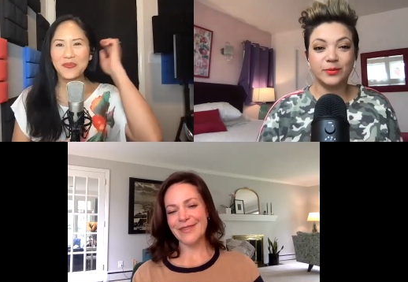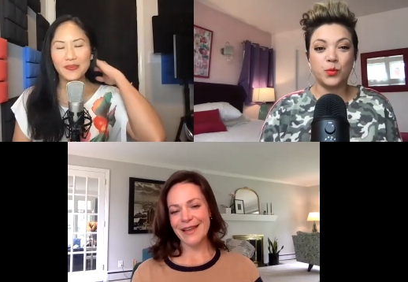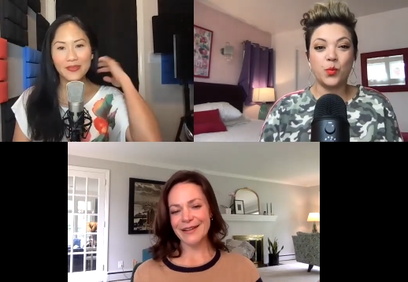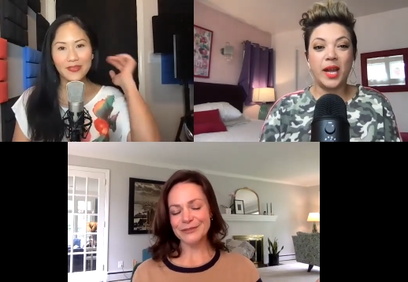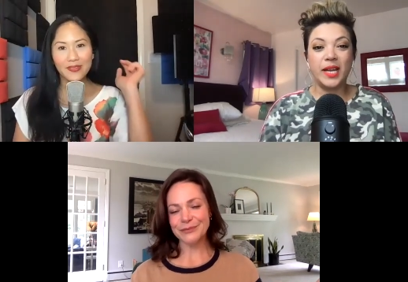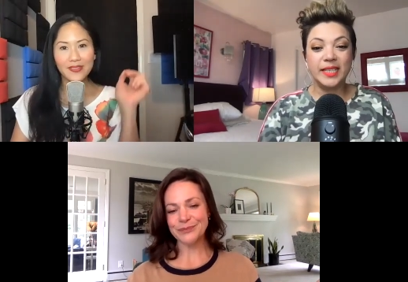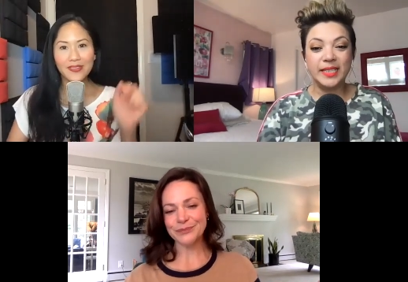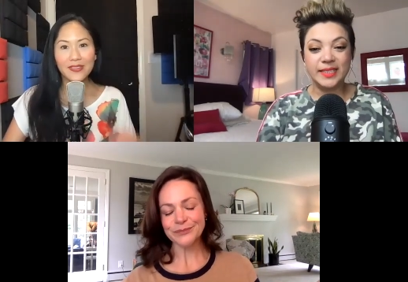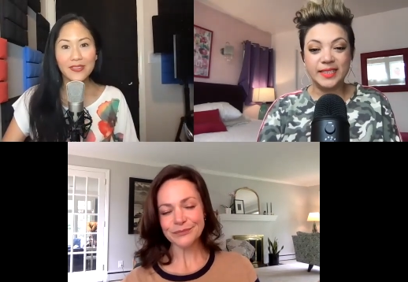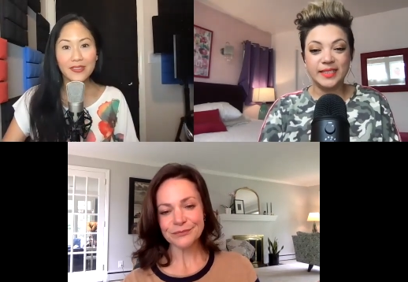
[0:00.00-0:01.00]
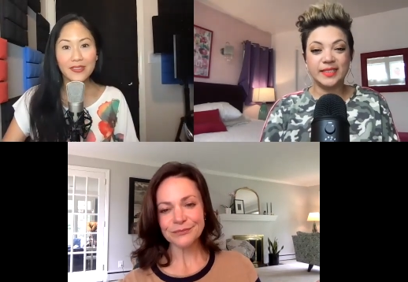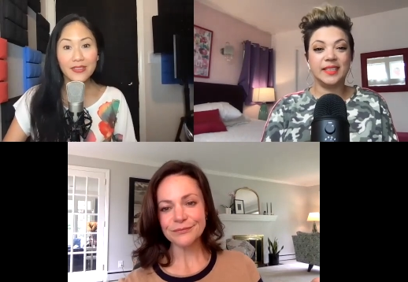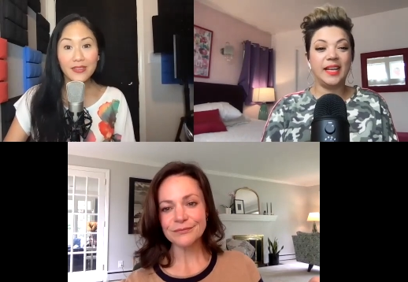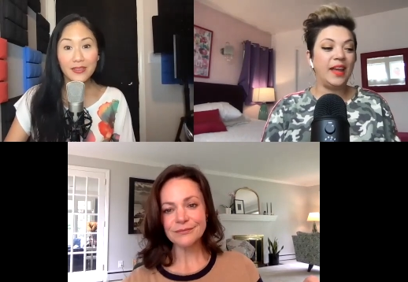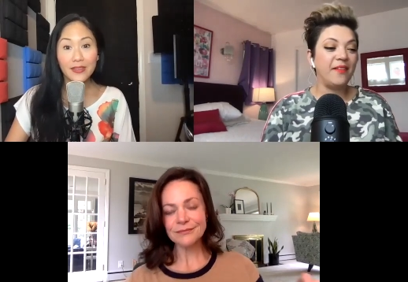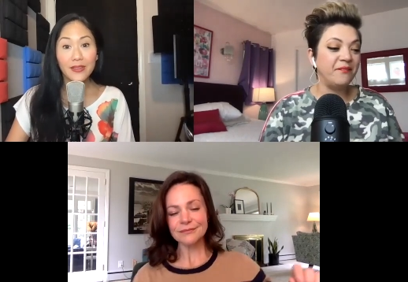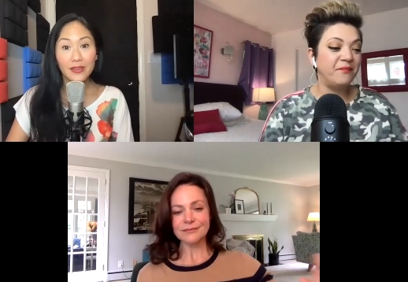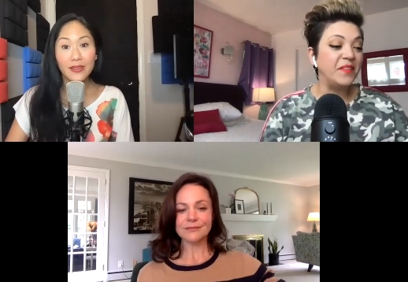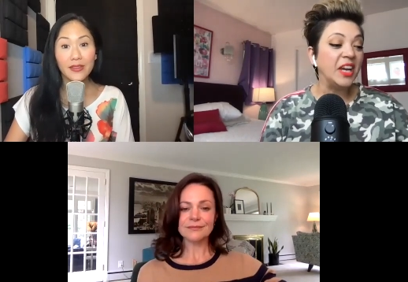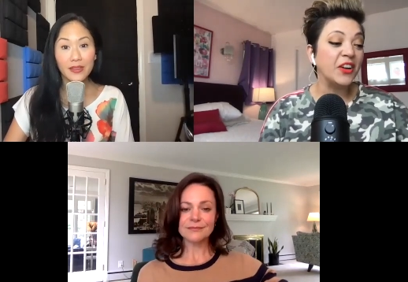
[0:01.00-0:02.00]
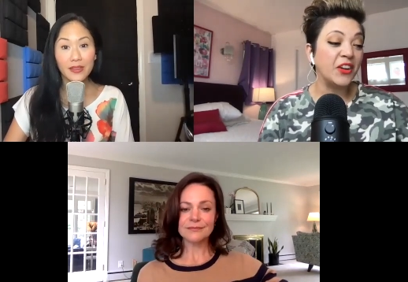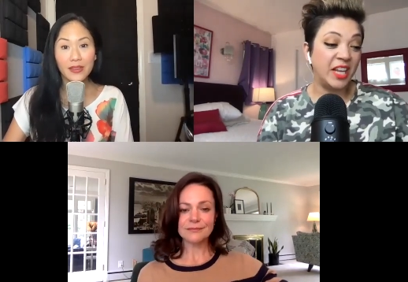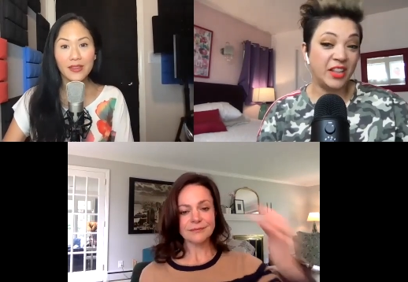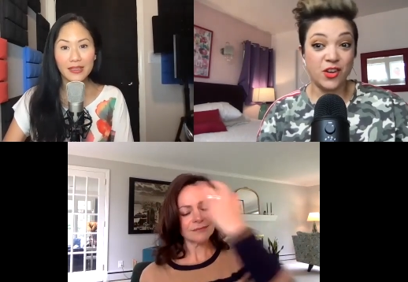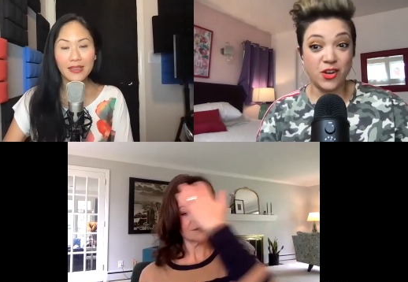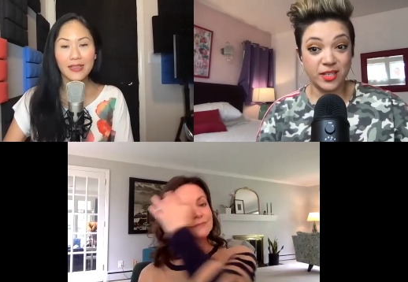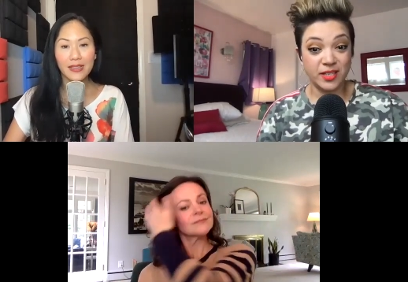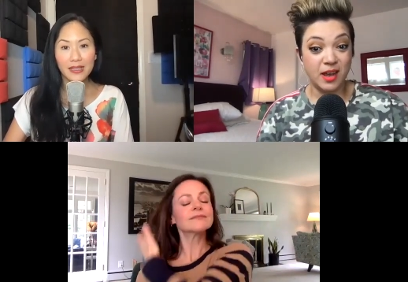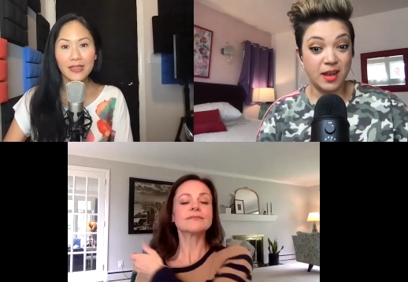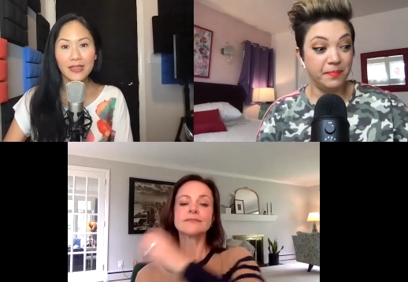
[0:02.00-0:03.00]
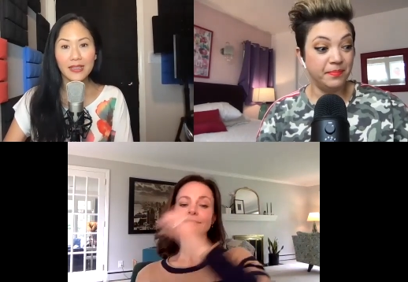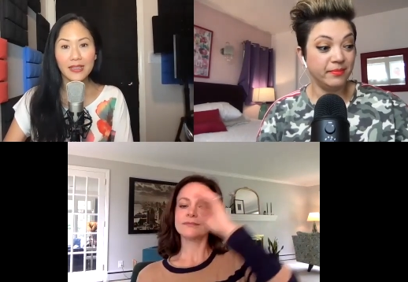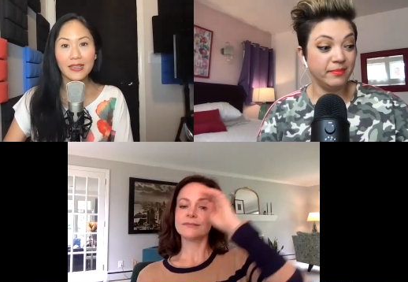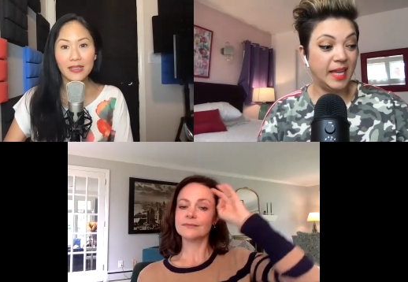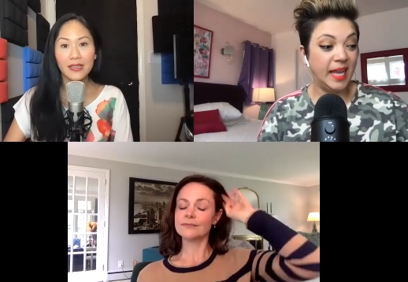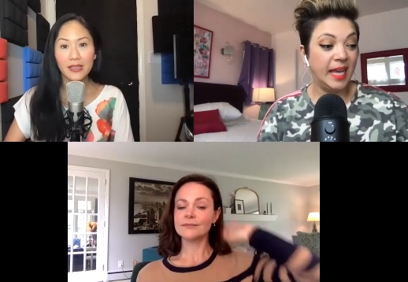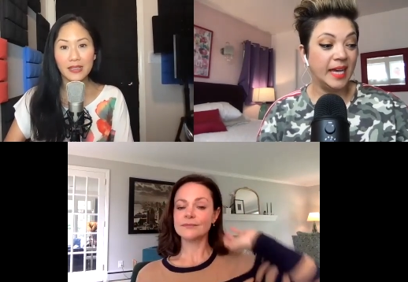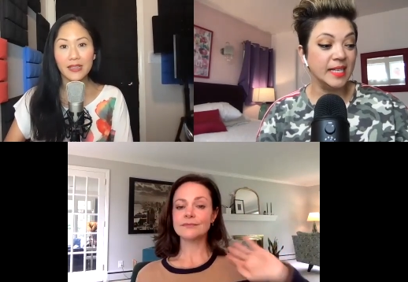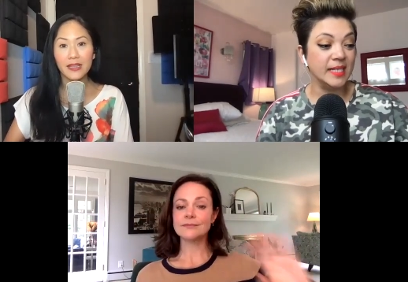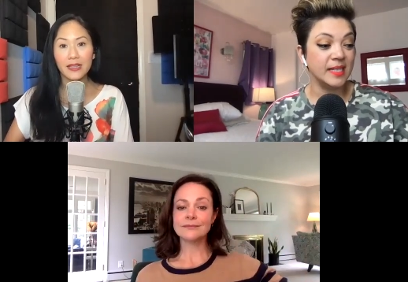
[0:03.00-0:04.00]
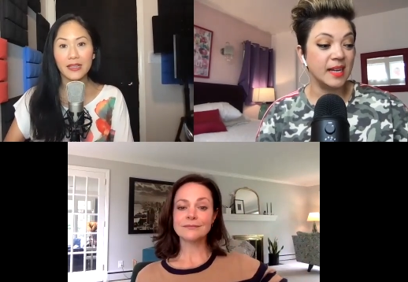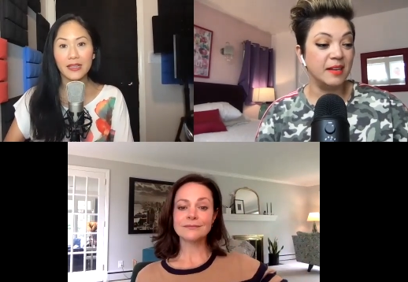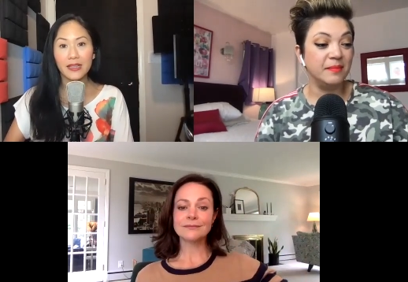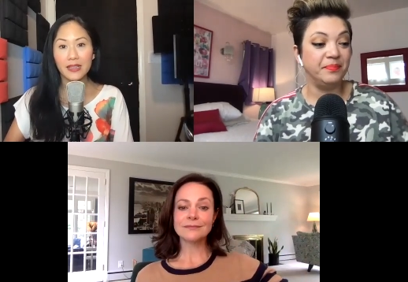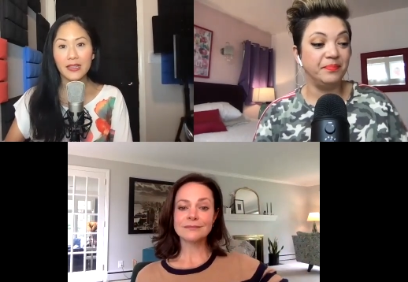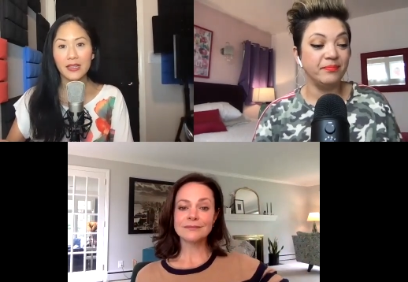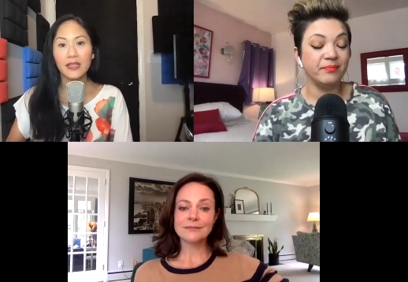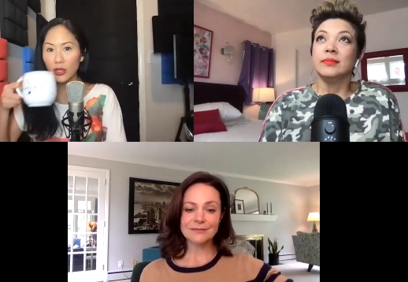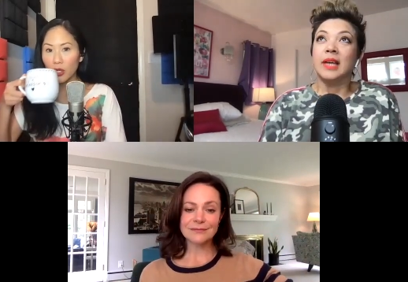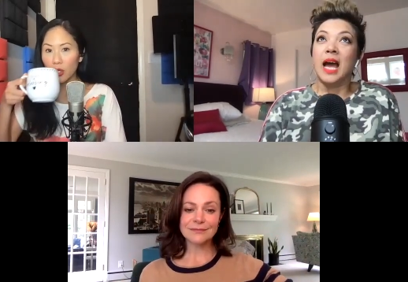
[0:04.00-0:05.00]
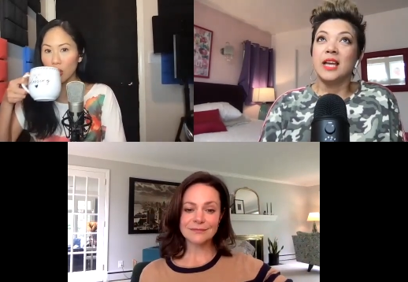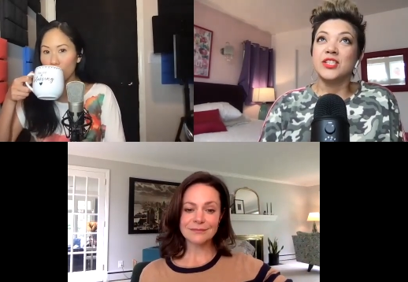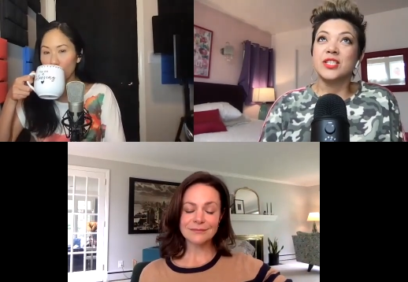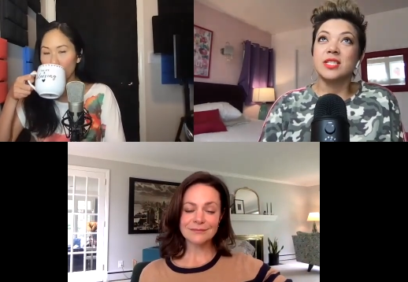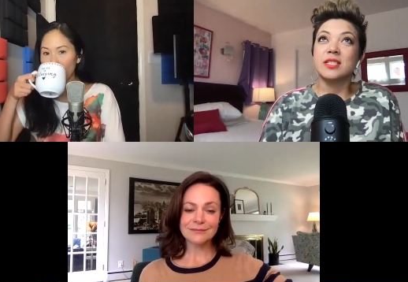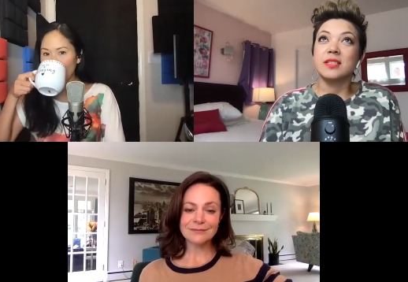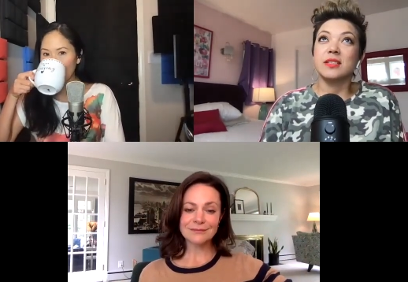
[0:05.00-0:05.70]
Speaker 1: waited a very long time. And um, I just,